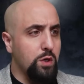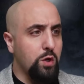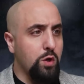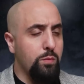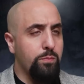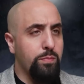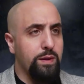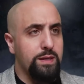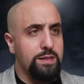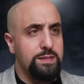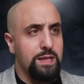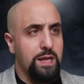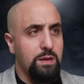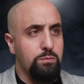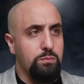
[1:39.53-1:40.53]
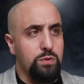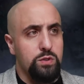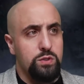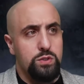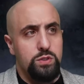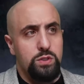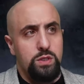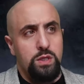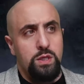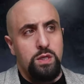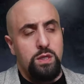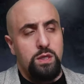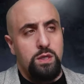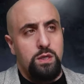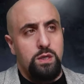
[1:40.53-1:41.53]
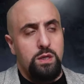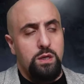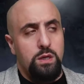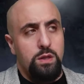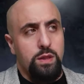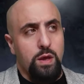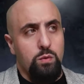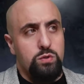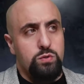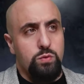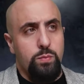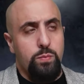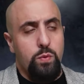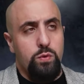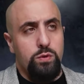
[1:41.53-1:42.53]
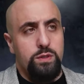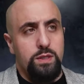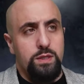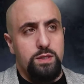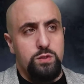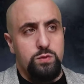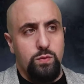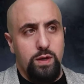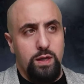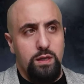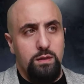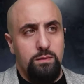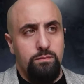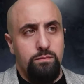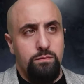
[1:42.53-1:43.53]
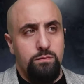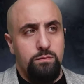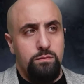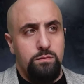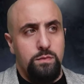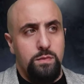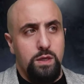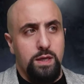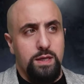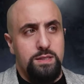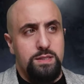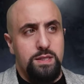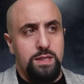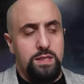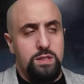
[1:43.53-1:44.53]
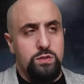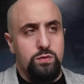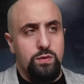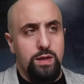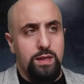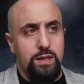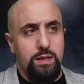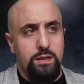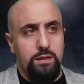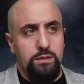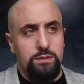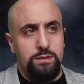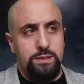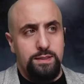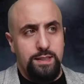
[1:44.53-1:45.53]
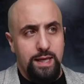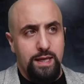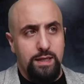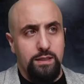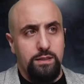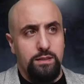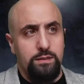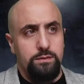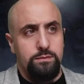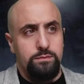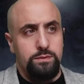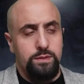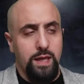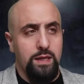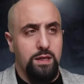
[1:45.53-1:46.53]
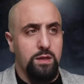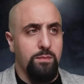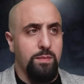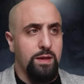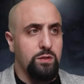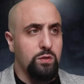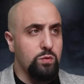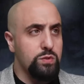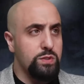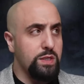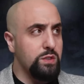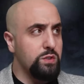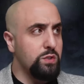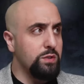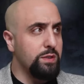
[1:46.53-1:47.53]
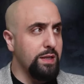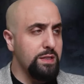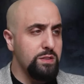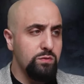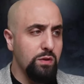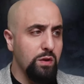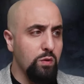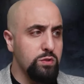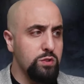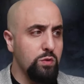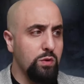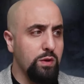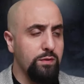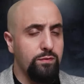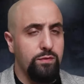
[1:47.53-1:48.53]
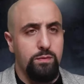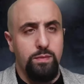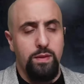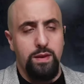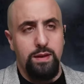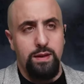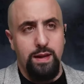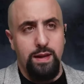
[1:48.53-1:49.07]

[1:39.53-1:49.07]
a complex ambush that was reported as well against an Israeli tank. Tank commander was injured, and Israel also confirmed that